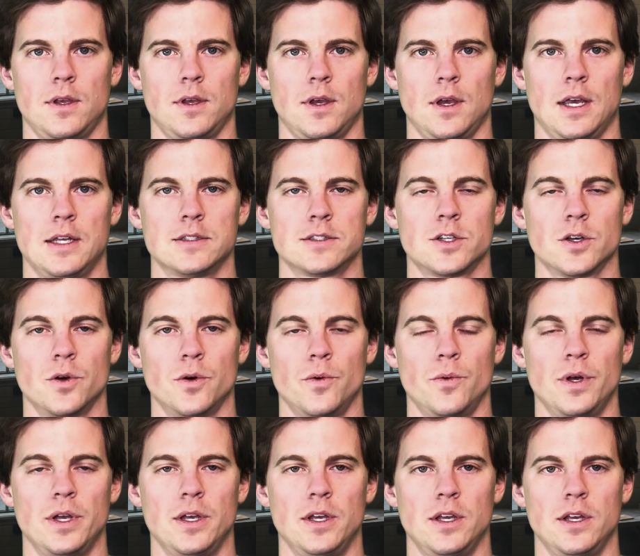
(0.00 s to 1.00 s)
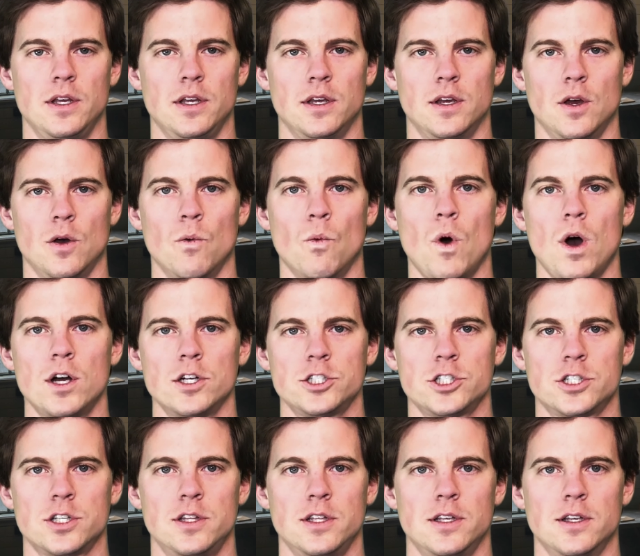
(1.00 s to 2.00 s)
And so we
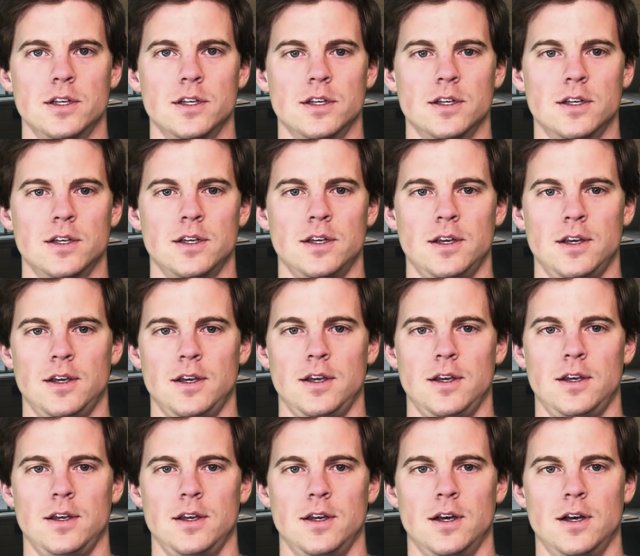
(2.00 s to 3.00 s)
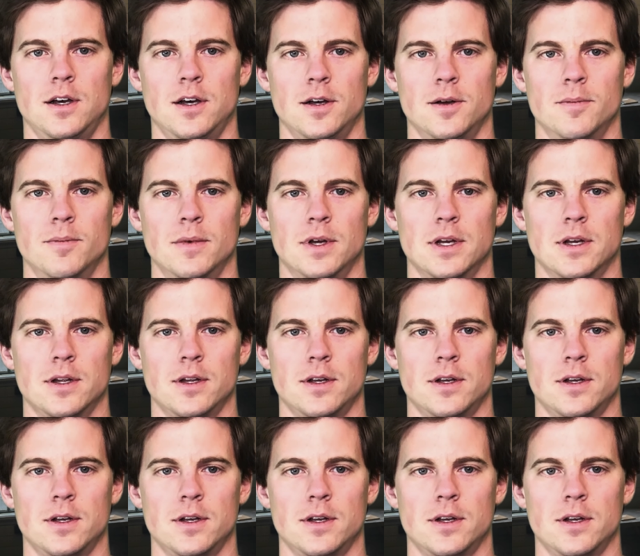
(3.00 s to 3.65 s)
wash the PFAS